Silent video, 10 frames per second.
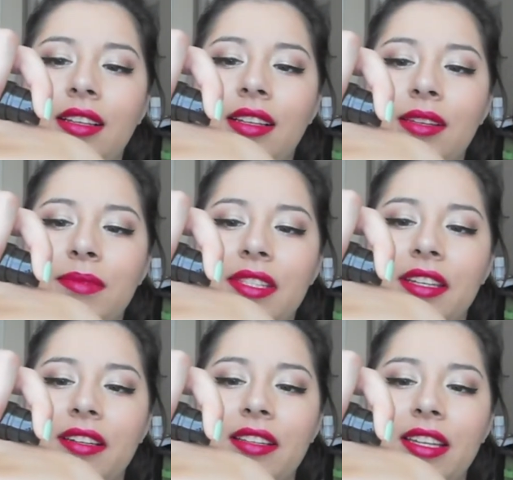I'm
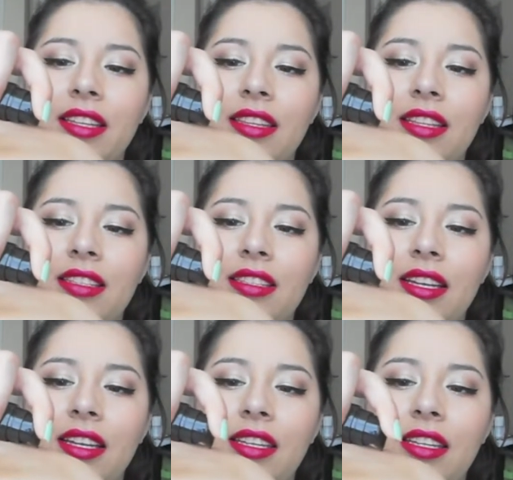scared, like the
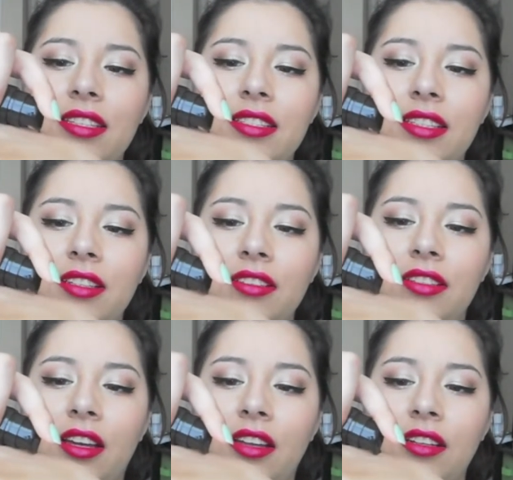tiniest little
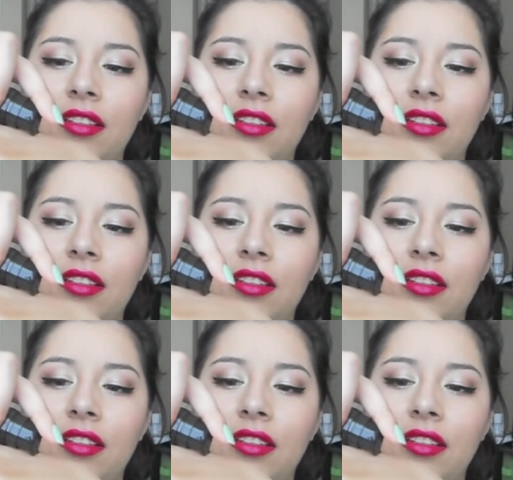dot.